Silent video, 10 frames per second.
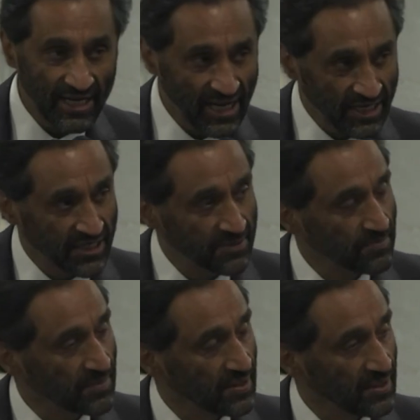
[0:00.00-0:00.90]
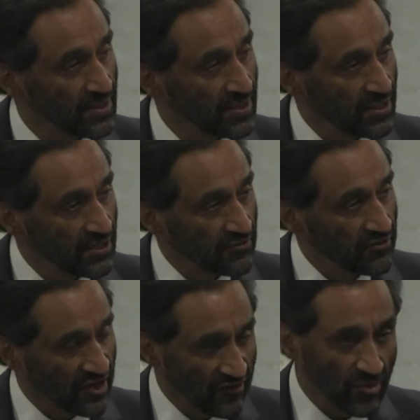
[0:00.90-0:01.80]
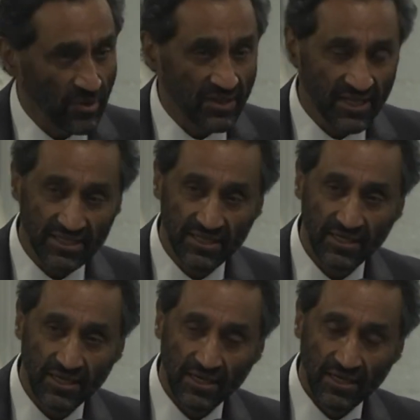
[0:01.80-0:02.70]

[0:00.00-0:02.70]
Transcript: Hillingdon for giving me this